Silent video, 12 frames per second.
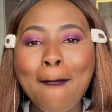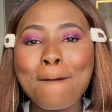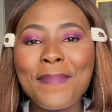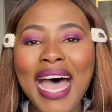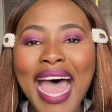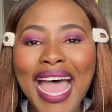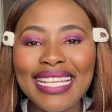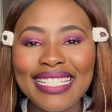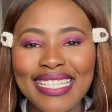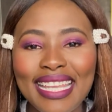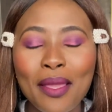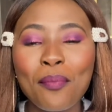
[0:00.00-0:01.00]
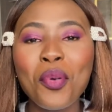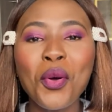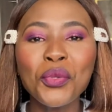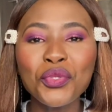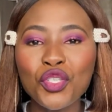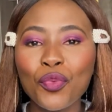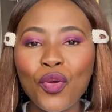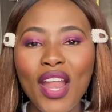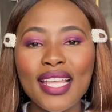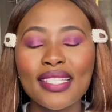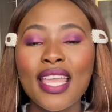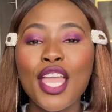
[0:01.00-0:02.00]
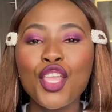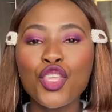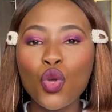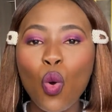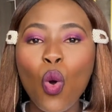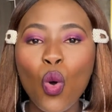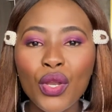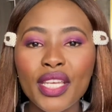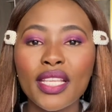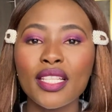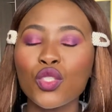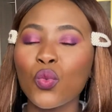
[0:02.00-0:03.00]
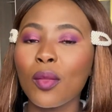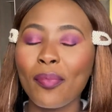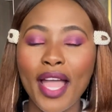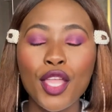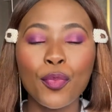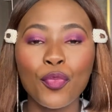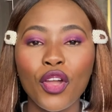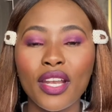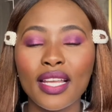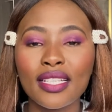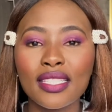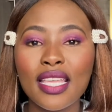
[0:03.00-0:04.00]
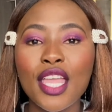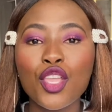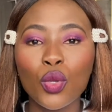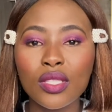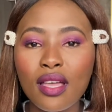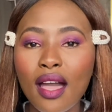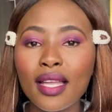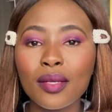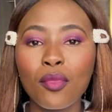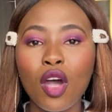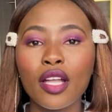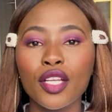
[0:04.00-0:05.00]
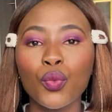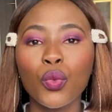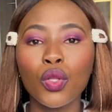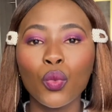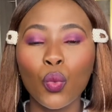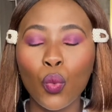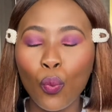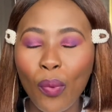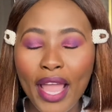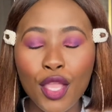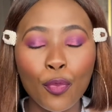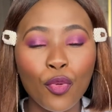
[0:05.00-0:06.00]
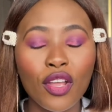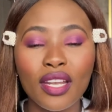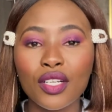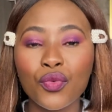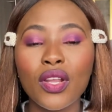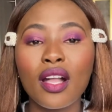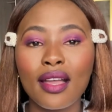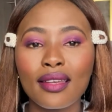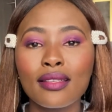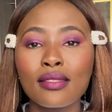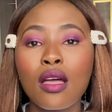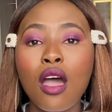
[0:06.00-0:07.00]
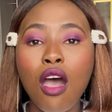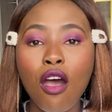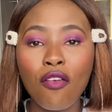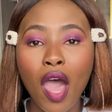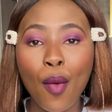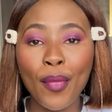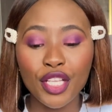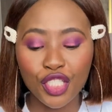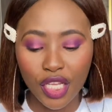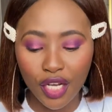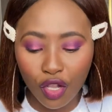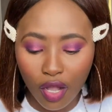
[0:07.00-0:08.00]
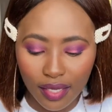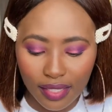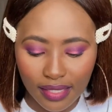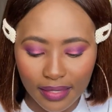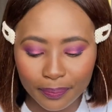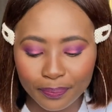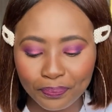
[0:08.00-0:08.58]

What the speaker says: manje, post your price. Your audience will buy your product. Your target market will buy your product regardless of how much it costs.